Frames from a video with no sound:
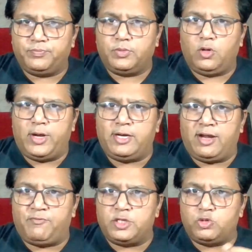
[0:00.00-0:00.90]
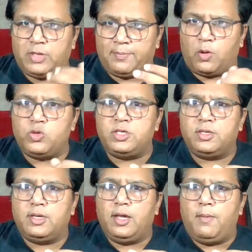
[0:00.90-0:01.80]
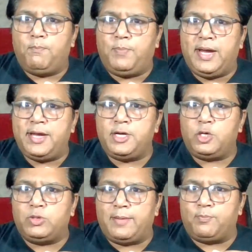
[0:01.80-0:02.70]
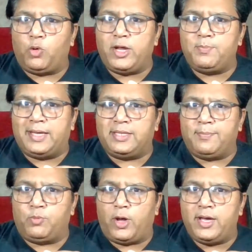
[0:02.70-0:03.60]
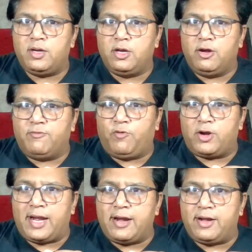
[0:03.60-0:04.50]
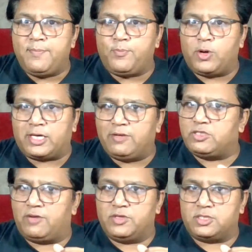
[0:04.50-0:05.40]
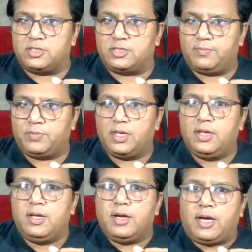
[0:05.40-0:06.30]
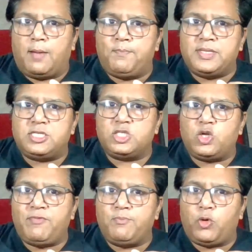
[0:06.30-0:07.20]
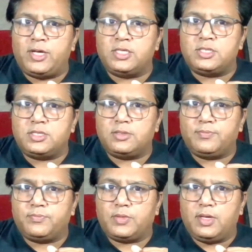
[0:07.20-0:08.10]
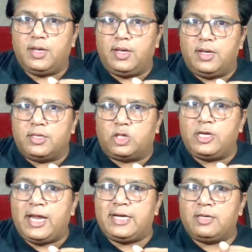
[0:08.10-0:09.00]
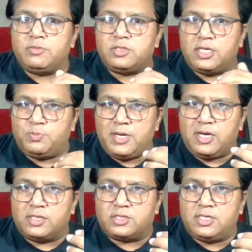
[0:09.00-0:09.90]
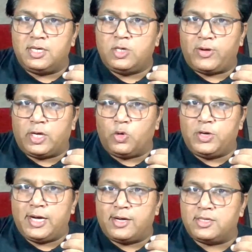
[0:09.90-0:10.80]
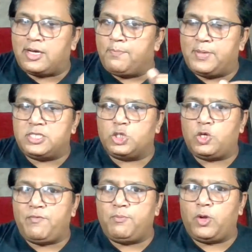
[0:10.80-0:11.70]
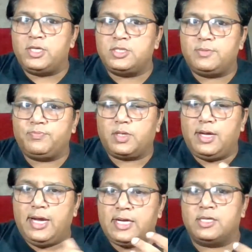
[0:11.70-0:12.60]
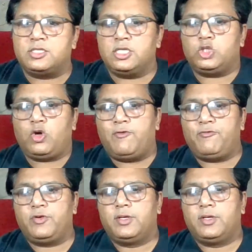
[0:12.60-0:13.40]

or it refers to the amount paid to the employee by the employer for rendering productive services. Compensation of employees, three items is being considered or included under the compensation of employees. It consists of